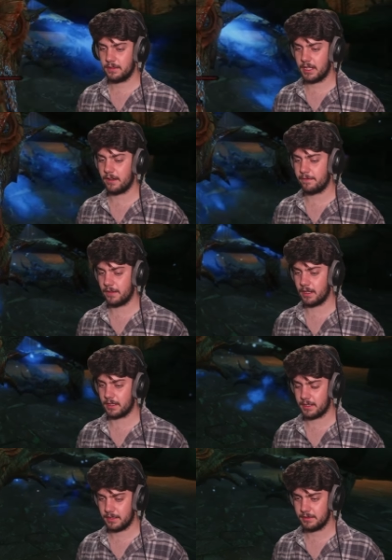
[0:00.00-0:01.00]
Get
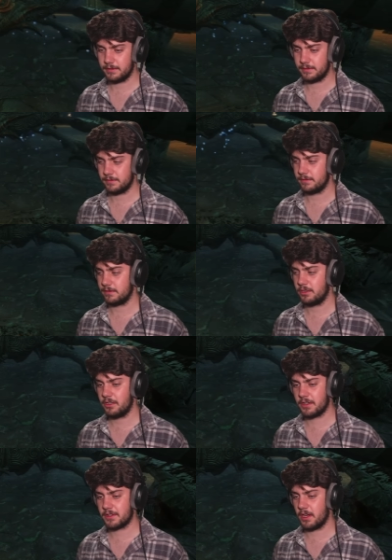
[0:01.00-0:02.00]
fucked. You
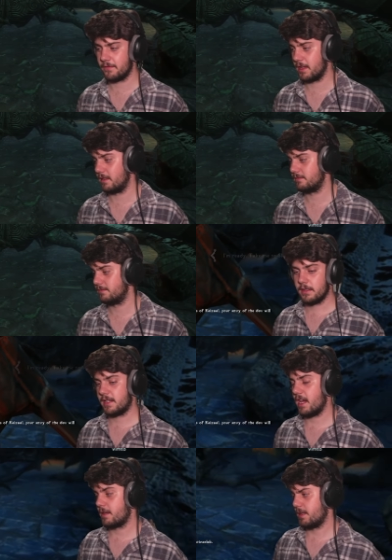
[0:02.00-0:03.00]
deserve that.
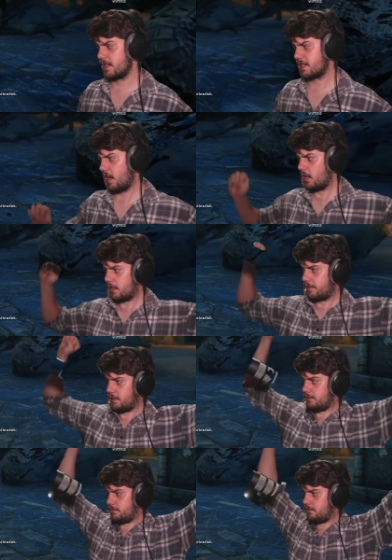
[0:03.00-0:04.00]
Take me to
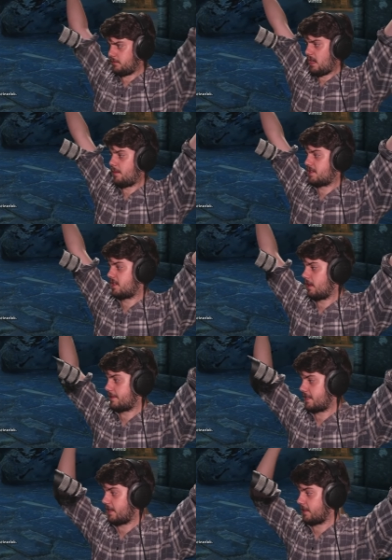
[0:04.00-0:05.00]
Skuldafn. So here we
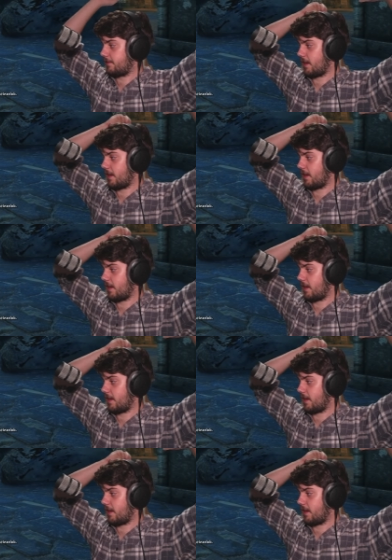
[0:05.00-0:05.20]
are, the